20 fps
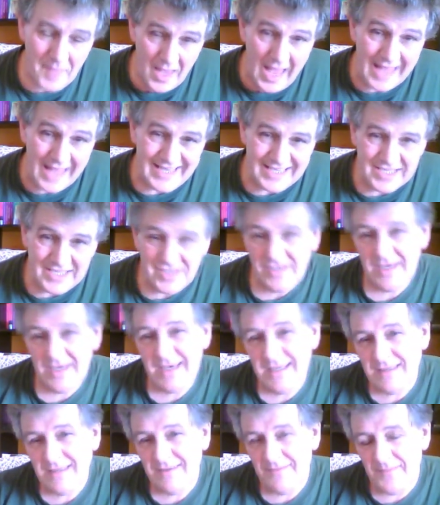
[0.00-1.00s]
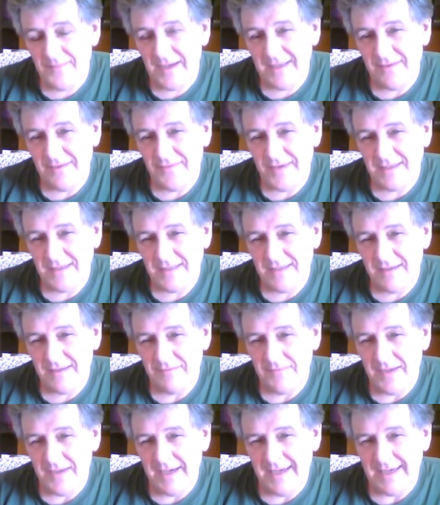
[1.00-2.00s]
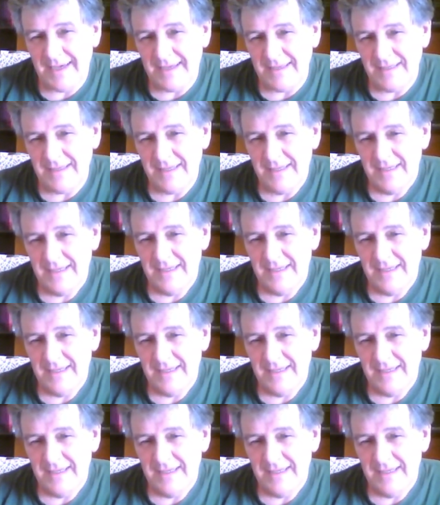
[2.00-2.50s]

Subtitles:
And the creative manifesting mind